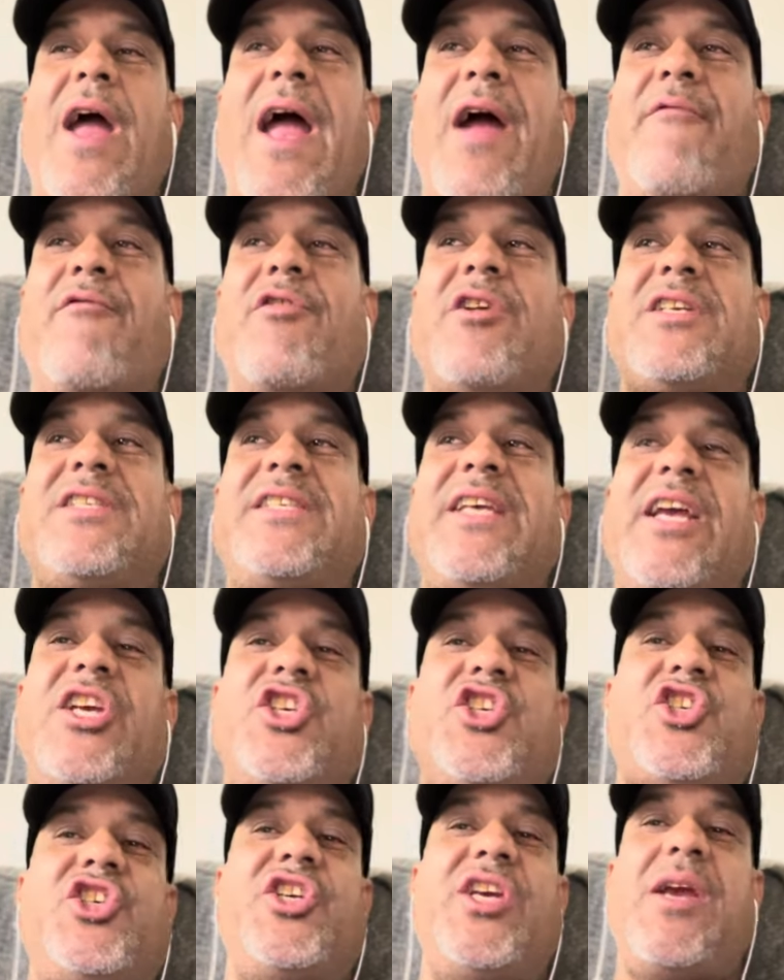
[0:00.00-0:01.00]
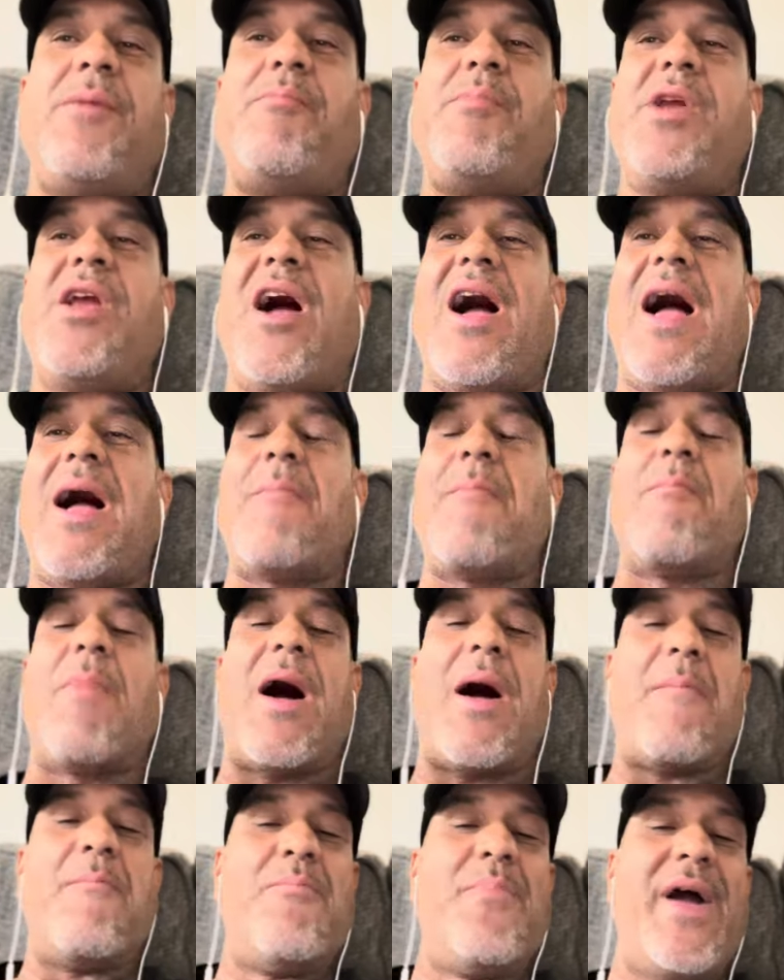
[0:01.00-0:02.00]
ever say shit behind
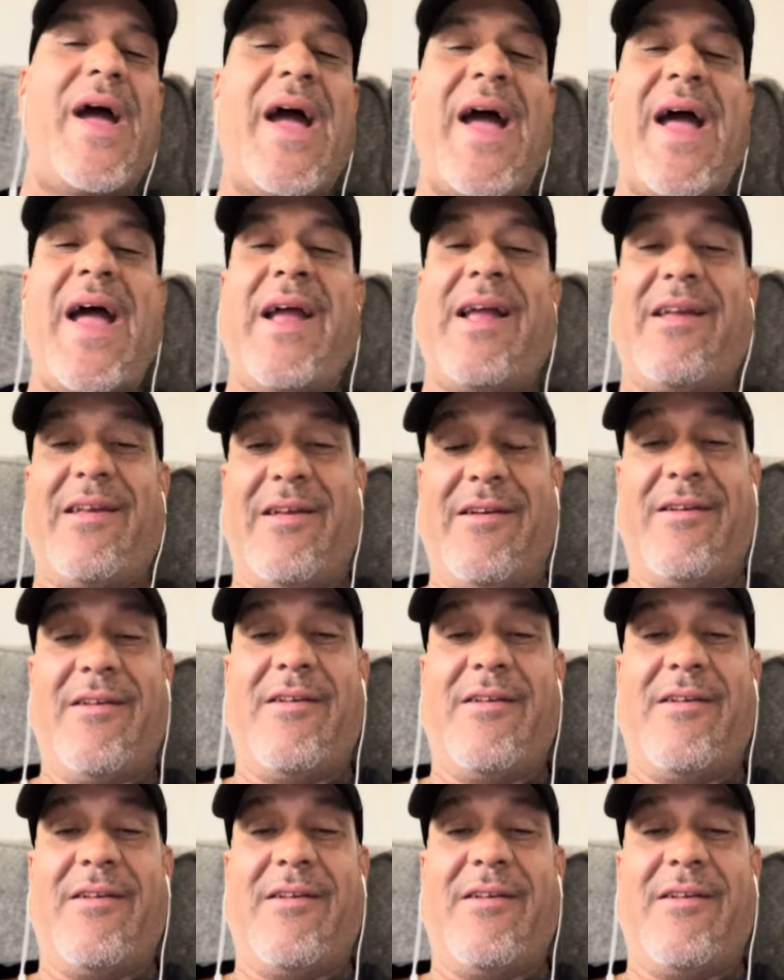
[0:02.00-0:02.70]
my back